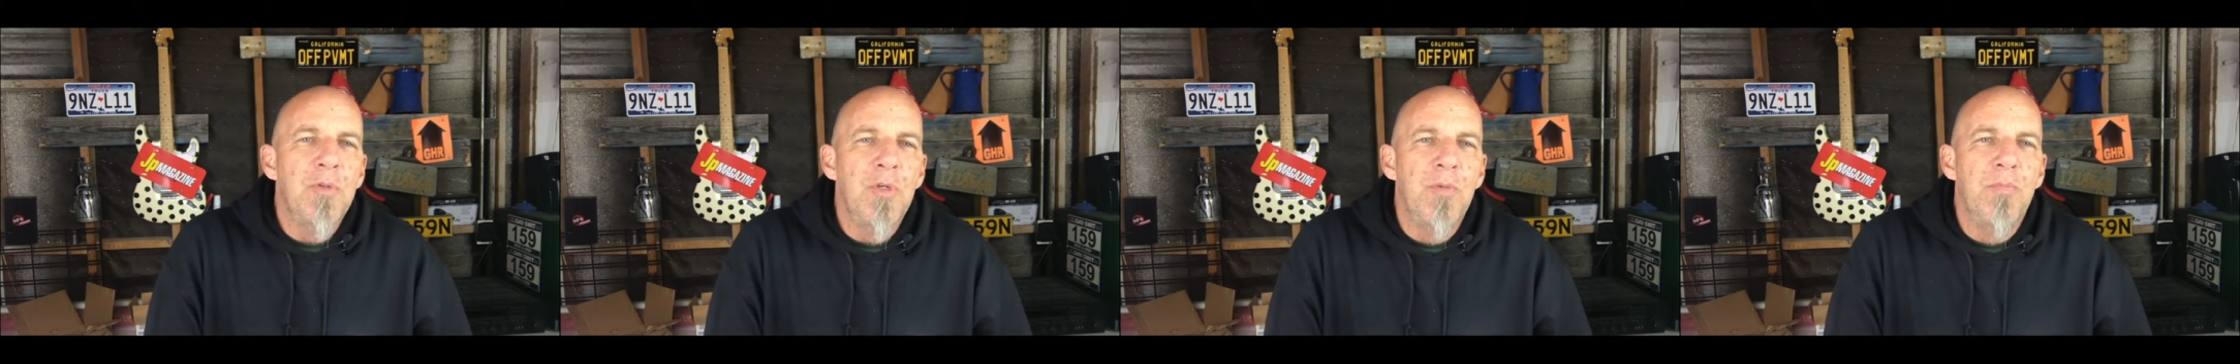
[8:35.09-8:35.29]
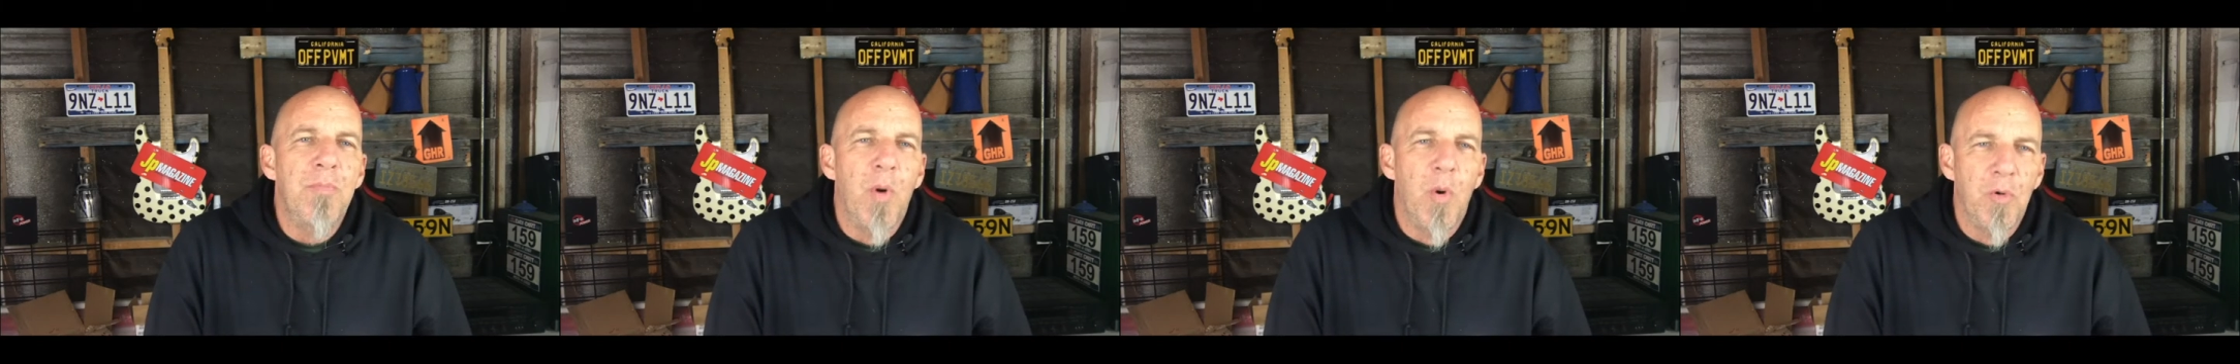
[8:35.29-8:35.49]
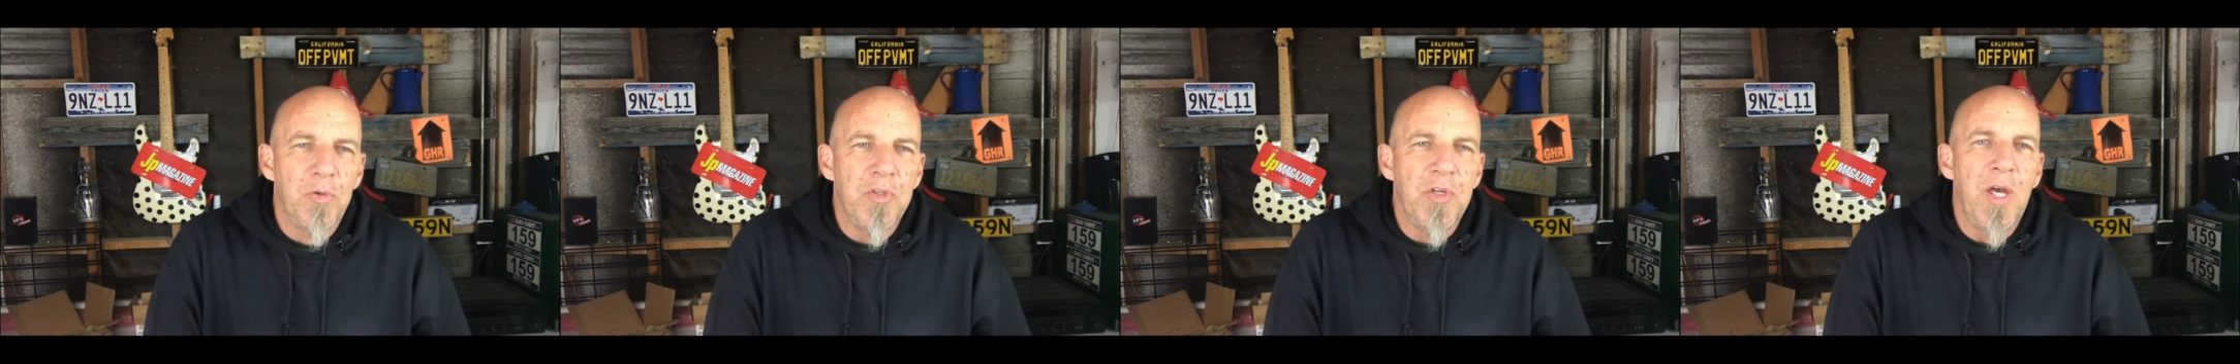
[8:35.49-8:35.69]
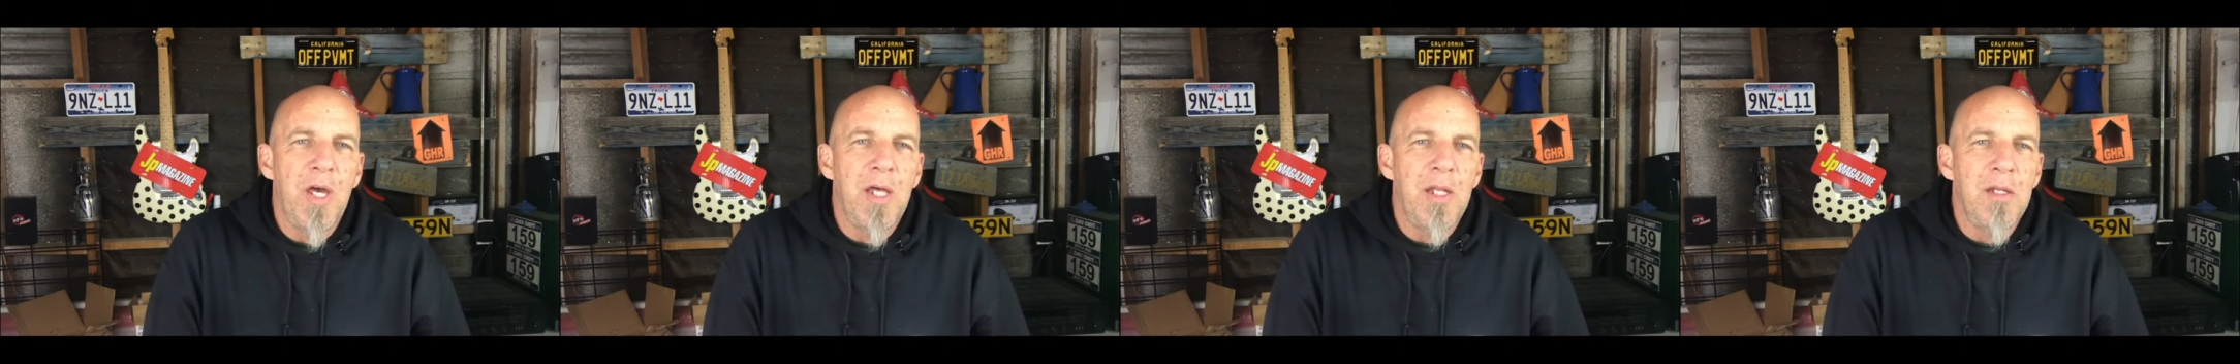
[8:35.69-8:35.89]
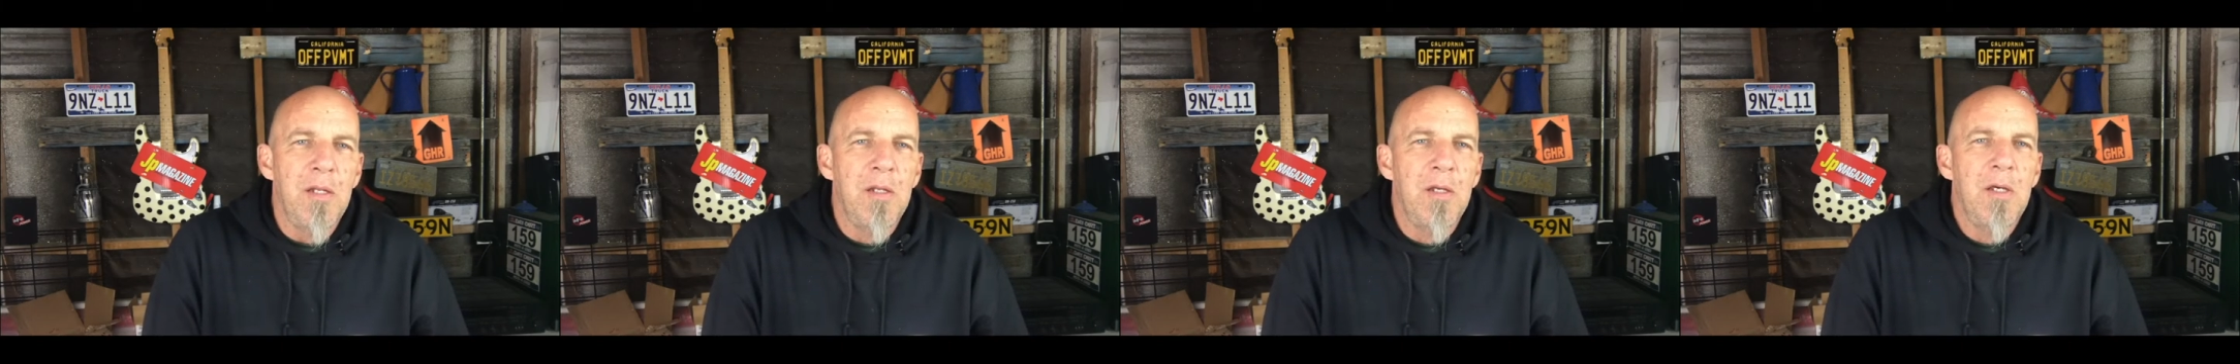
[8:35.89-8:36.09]
to bolt
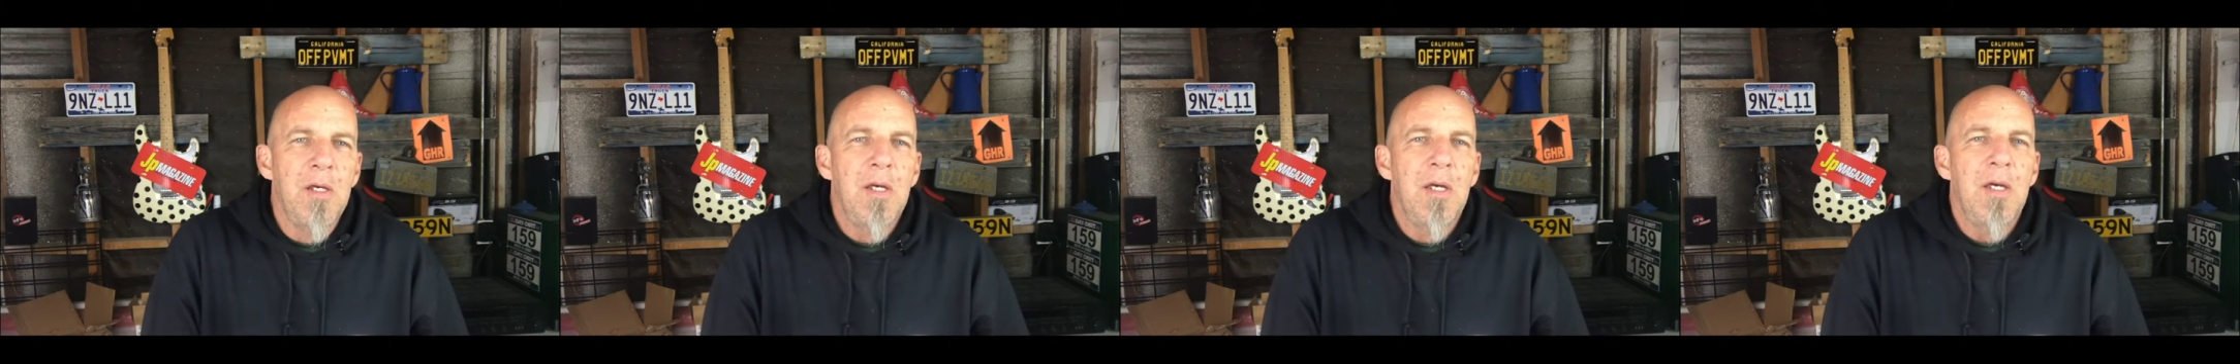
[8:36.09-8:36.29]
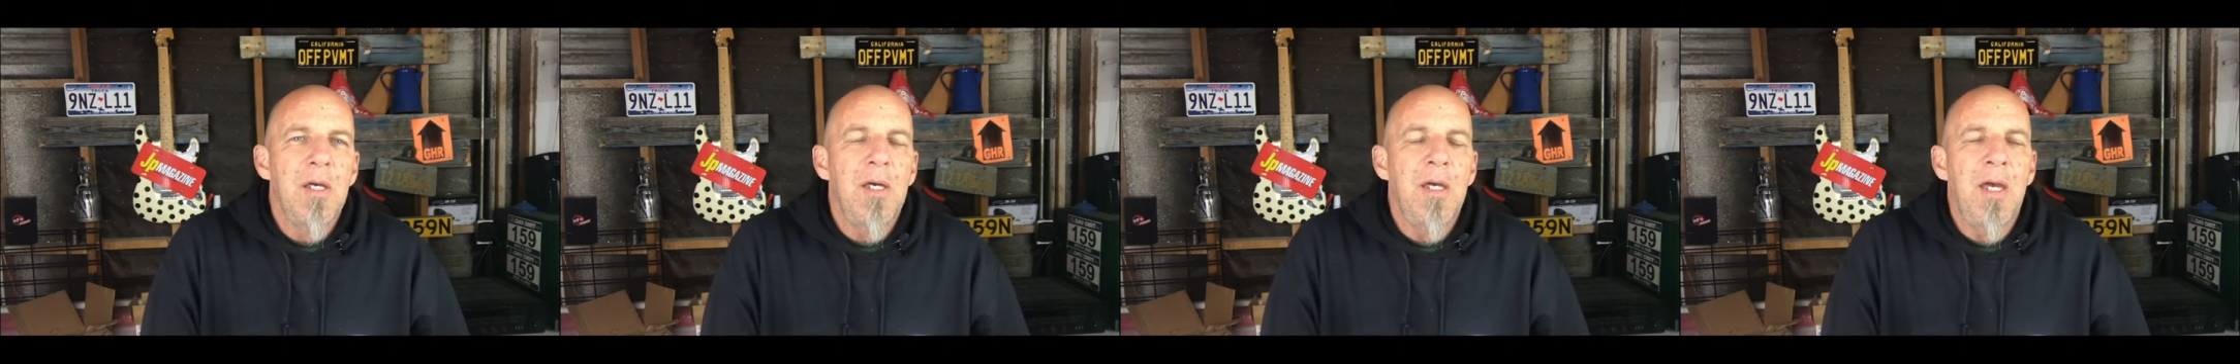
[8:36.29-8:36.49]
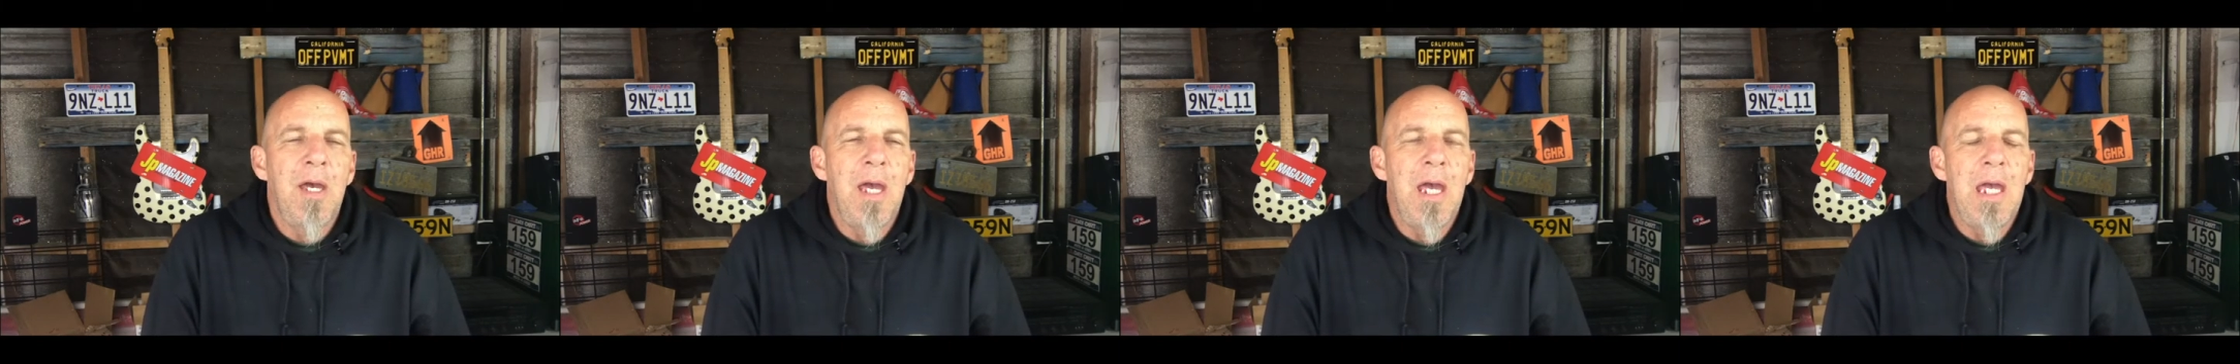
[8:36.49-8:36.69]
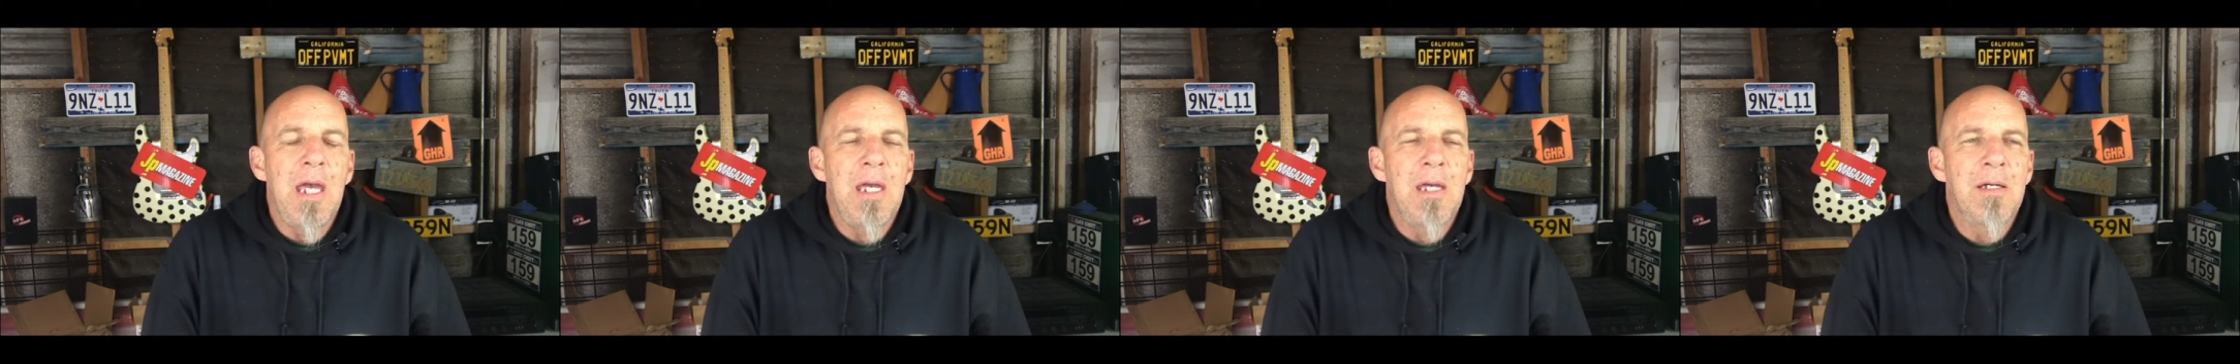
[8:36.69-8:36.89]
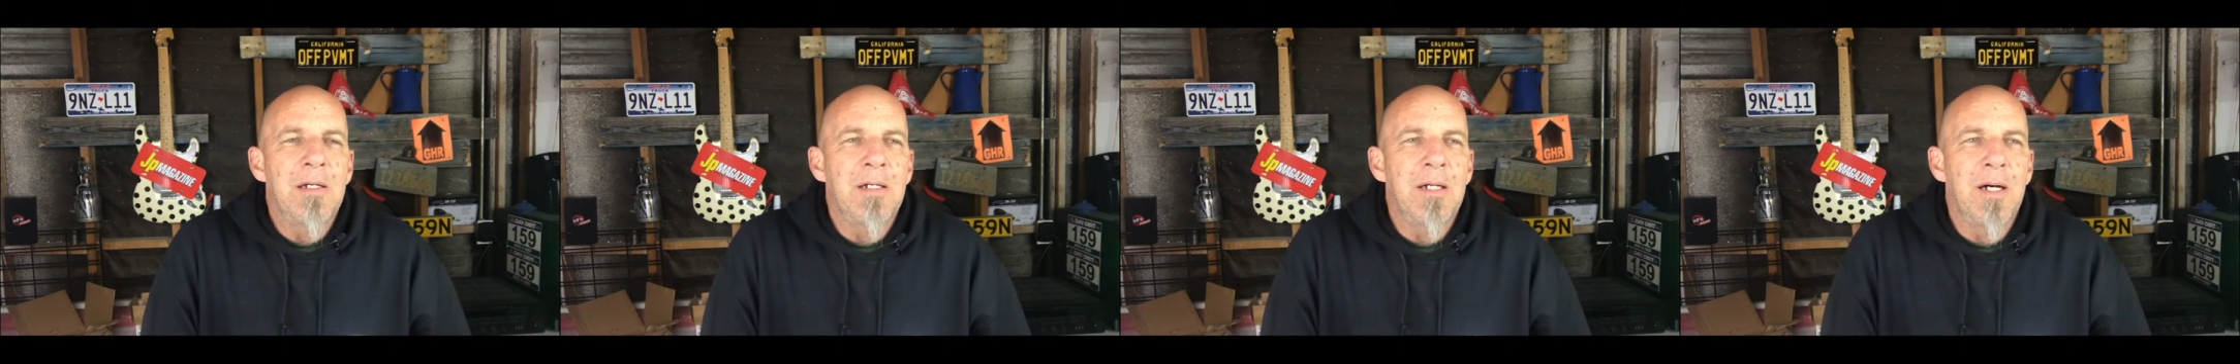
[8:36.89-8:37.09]
in
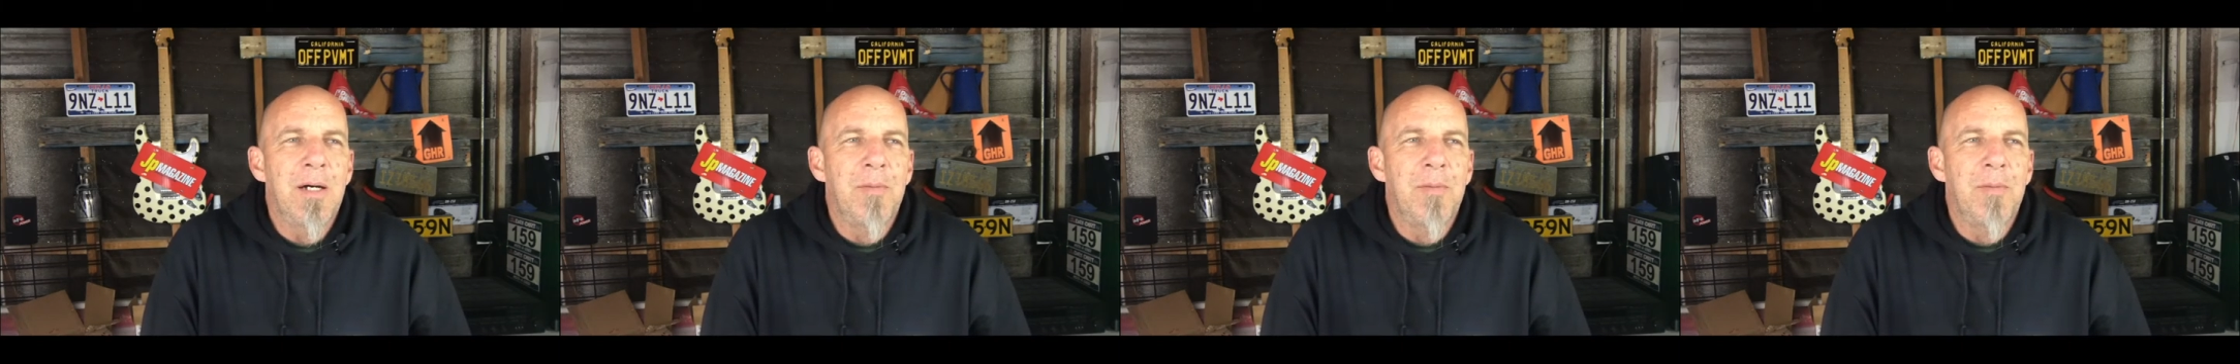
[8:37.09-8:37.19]
a